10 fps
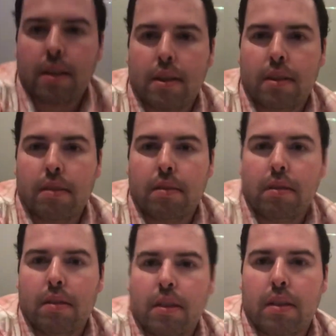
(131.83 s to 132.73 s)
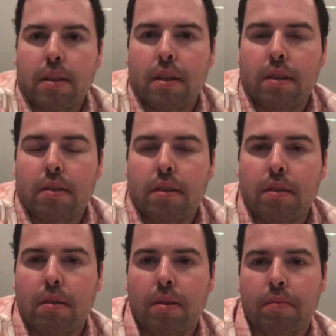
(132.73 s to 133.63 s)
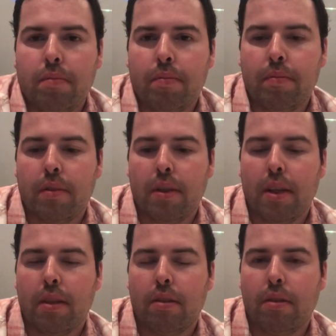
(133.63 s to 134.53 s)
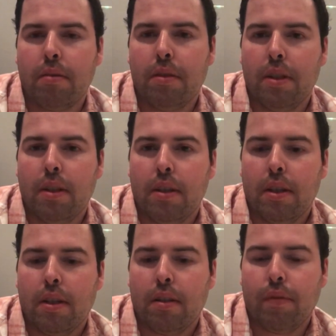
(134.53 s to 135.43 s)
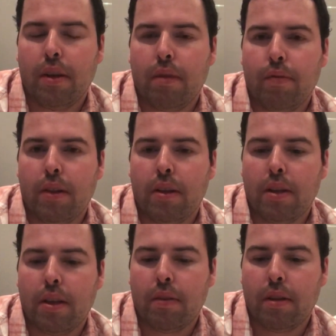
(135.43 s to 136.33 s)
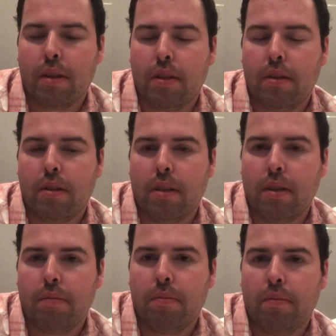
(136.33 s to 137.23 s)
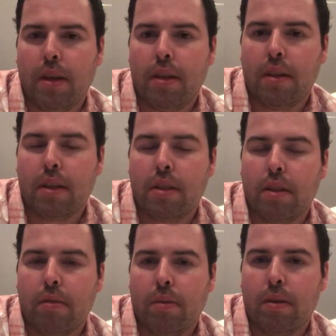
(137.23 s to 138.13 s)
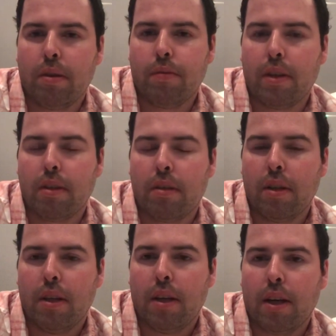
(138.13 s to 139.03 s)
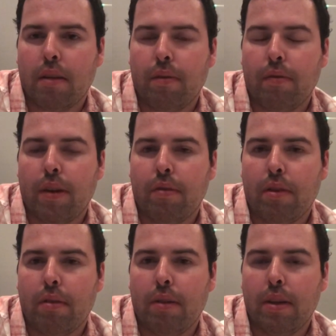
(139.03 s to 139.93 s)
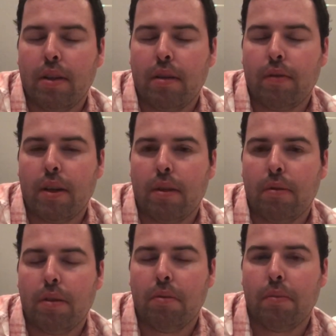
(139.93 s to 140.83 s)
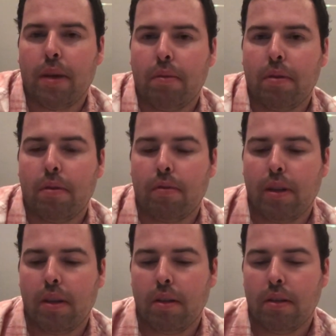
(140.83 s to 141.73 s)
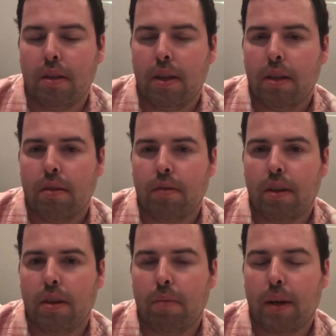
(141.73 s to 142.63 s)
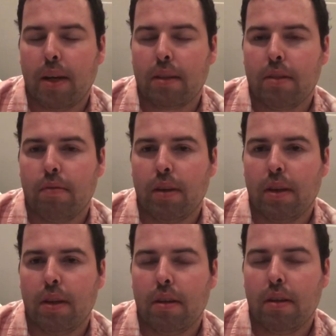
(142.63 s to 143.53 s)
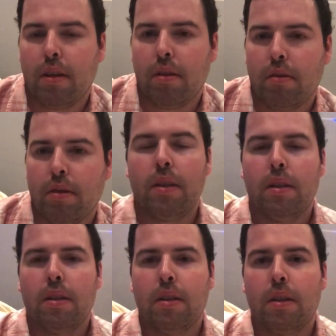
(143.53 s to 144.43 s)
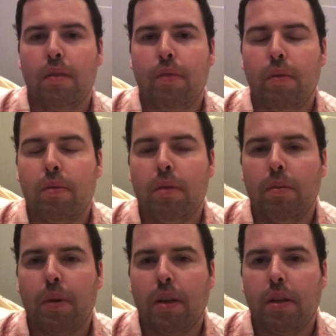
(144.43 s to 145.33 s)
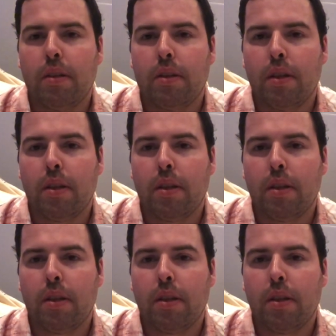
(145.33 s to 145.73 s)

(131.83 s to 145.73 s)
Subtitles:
then that's it. And so yeah, so it's a very good fridge. I give it a good rating actually as well. I give it a 5-star rating. I think I will. Perhaps it's very good. It's very compact and very easy to use. So if you want to buy this